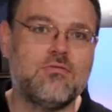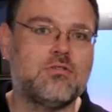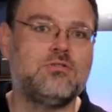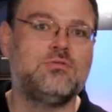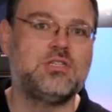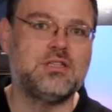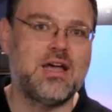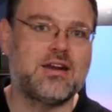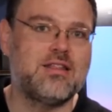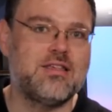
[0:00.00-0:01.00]
order to
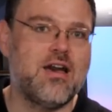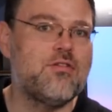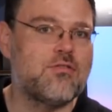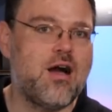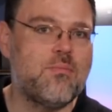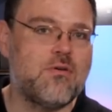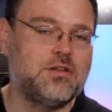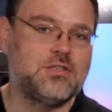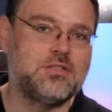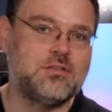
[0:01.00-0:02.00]
select the other
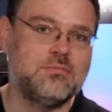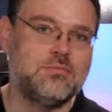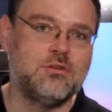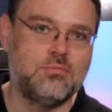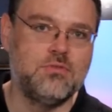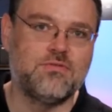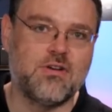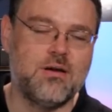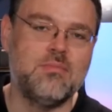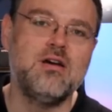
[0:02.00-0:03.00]
operating system to boot
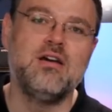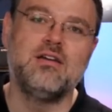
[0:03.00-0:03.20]
from